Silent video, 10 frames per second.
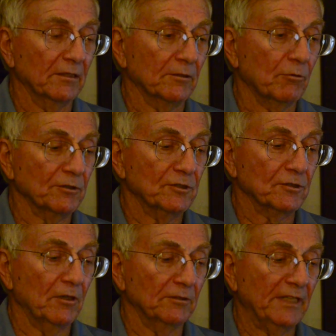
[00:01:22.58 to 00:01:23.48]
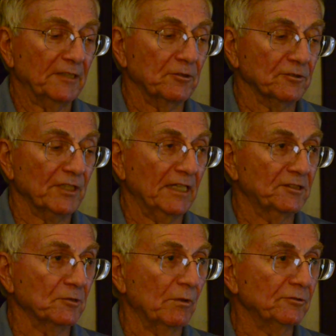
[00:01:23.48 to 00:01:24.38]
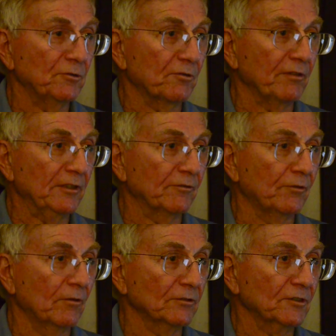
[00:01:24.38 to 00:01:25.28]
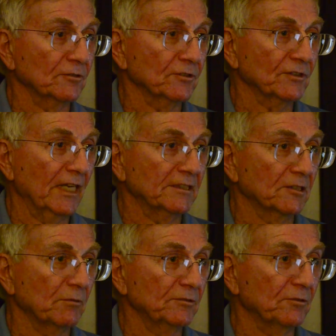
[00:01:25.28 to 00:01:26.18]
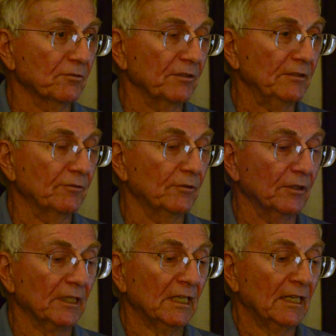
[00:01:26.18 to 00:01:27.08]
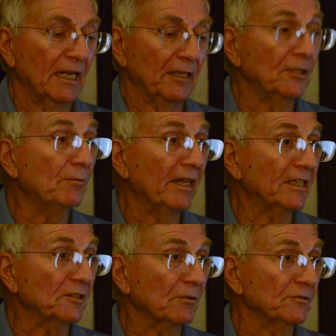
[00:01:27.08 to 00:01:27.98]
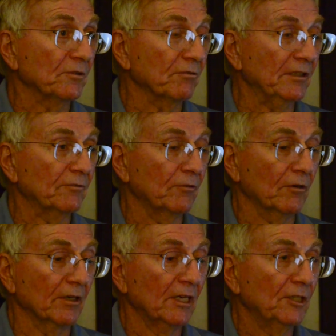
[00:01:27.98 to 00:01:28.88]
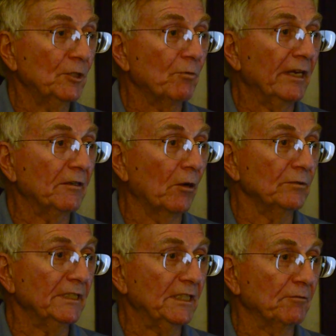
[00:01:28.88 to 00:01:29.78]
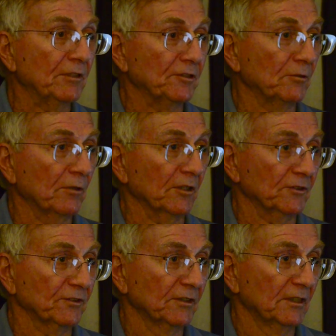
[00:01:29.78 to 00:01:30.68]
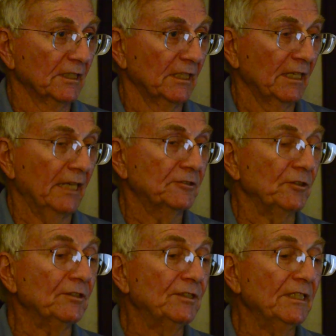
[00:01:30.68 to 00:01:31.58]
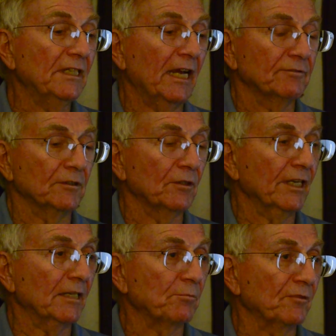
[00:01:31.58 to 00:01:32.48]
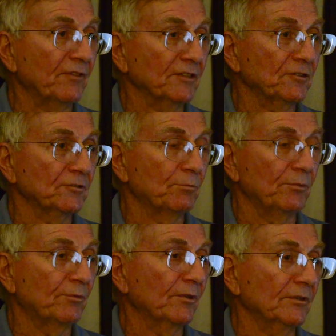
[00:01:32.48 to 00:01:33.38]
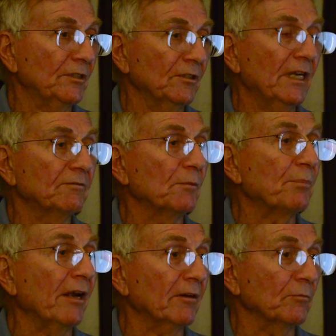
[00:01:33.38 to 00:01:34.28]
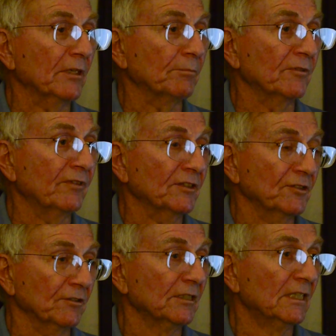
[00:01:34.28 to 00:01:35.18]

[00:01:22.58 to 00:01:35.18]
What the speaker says: courses called Natural Sciences 1, 2, 3, and 4, Social Sciences 1, 2, 3, and 4, Humanities 1, 2, 3, and 4. You read only the original works. And so you didn't have to look at you didn't have to parrot what a professor,